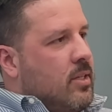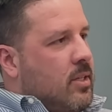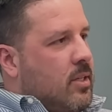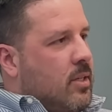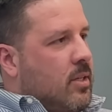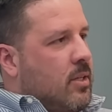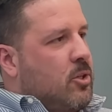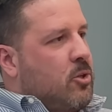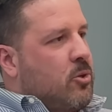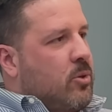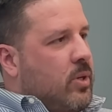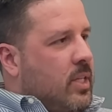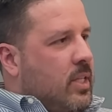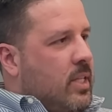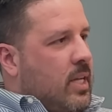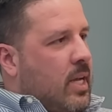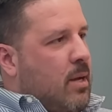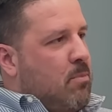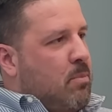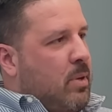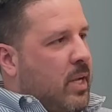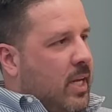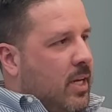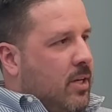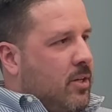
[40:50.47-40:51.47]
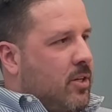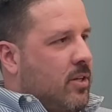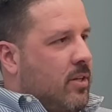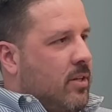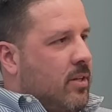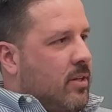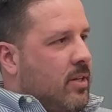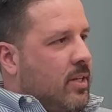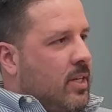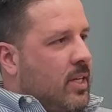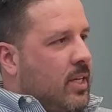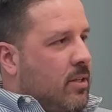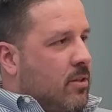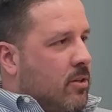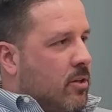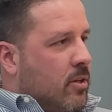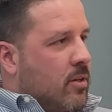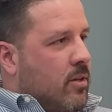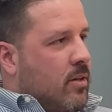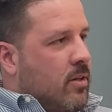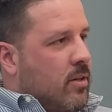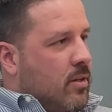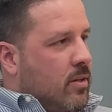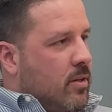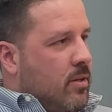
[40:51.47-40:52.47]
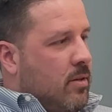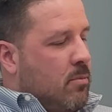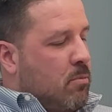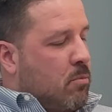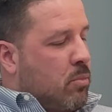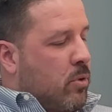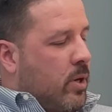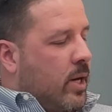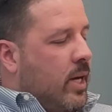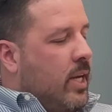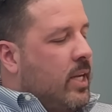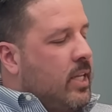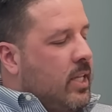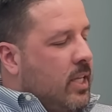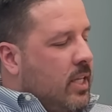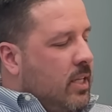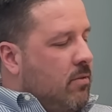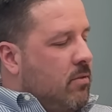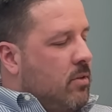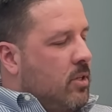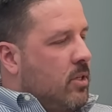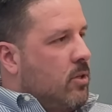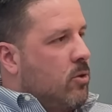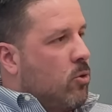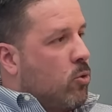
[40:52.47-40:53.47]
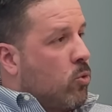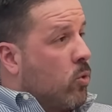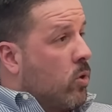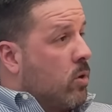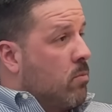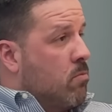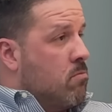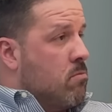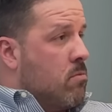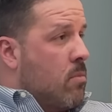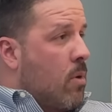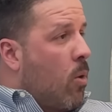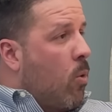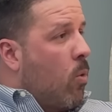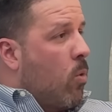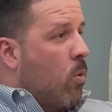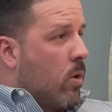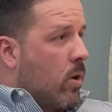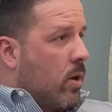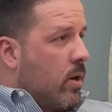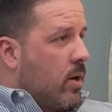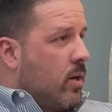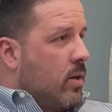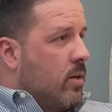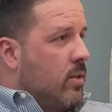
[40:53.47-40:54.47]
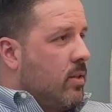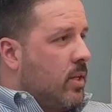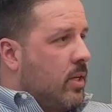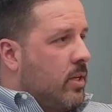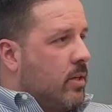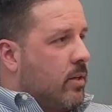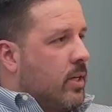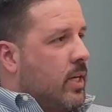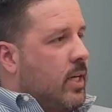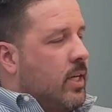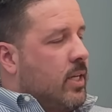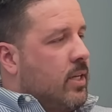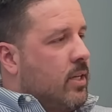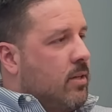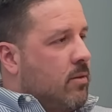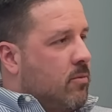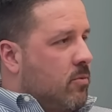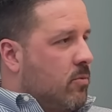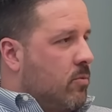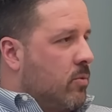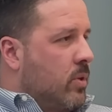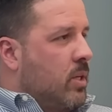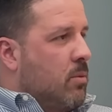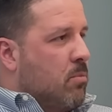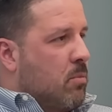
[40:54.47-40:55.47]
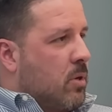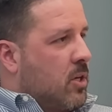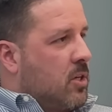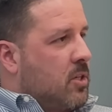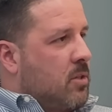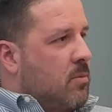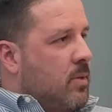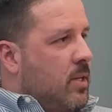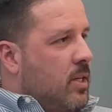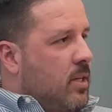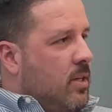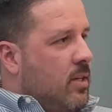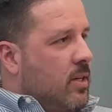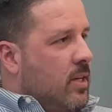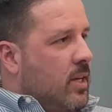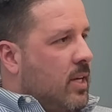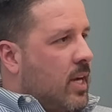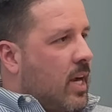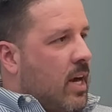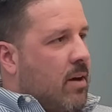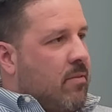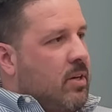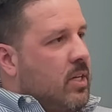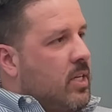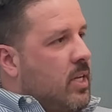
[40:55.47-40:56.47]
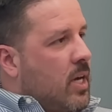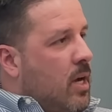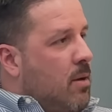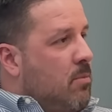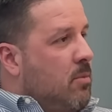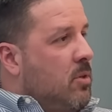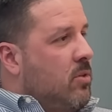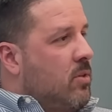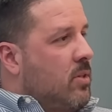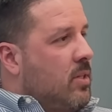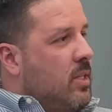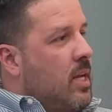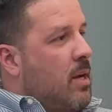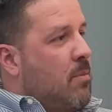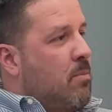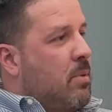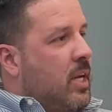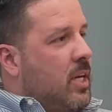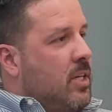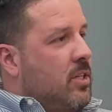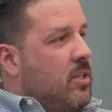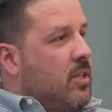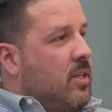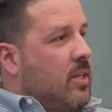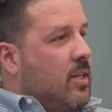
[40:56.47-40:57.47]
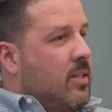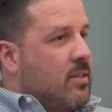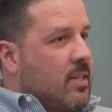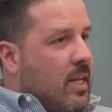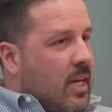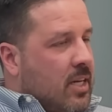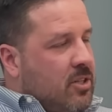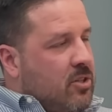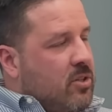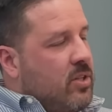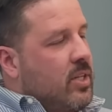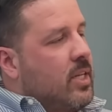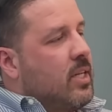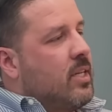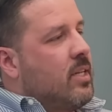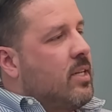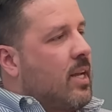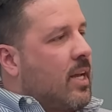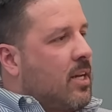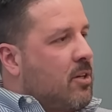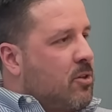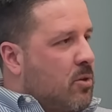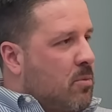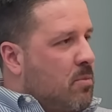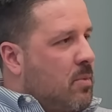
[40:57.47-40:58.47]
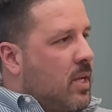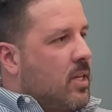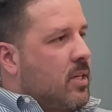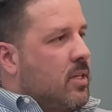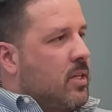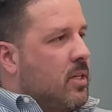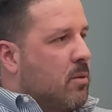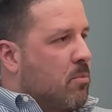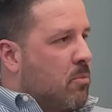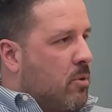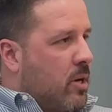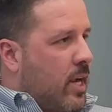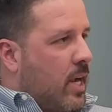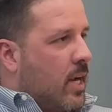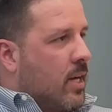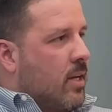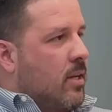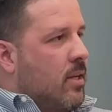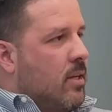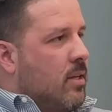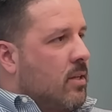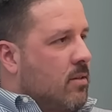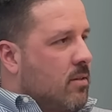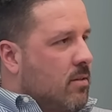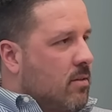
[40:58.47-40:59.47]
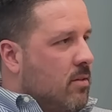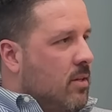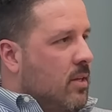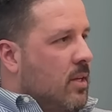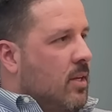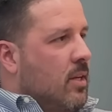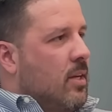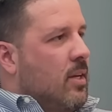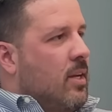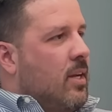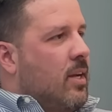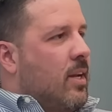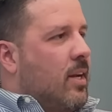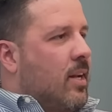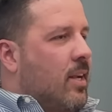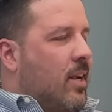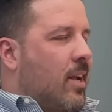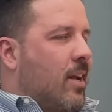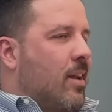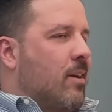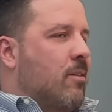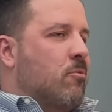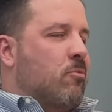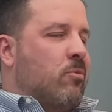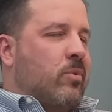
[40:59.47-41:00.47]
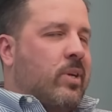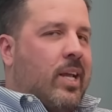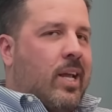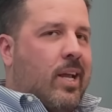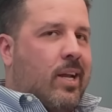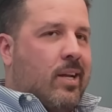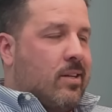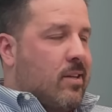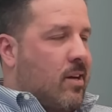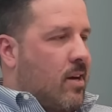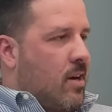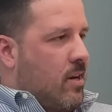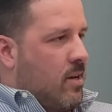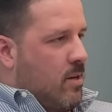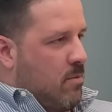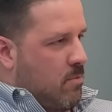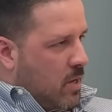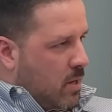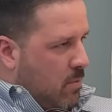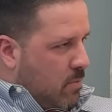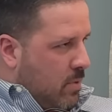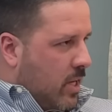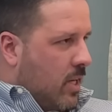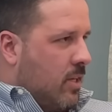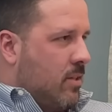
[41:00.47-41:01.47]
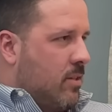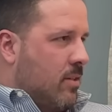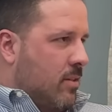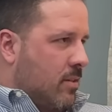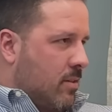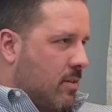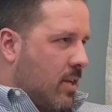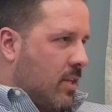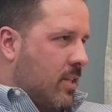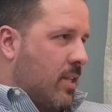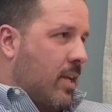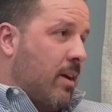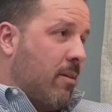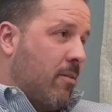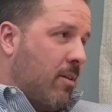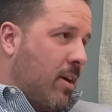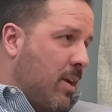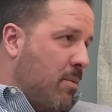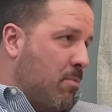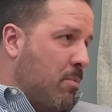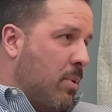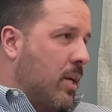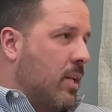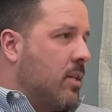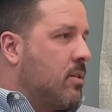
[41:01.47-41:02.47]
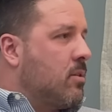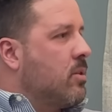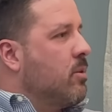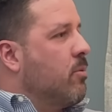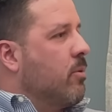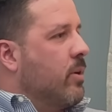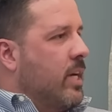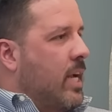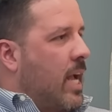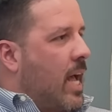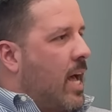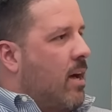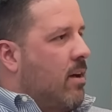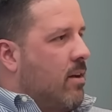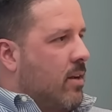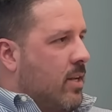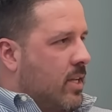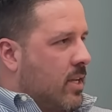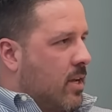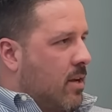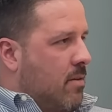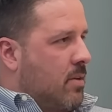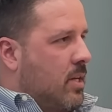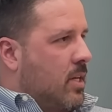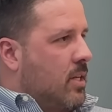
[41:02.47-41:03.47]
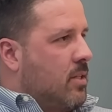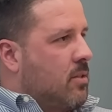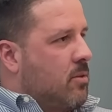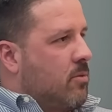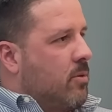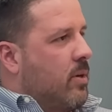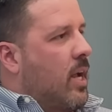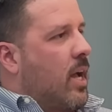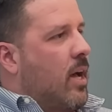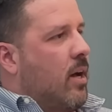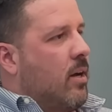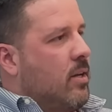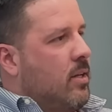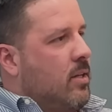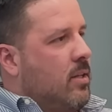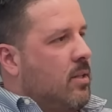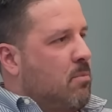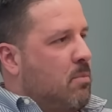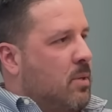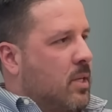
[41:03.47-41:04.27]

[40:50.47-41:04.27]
to treat that patient either break even or more than you're getting in reimbursement, every time you see that patient, it's actually a detriment to your practice. And again, we hate talking about patients like that, right? But it's the reality of it. It's the reality of the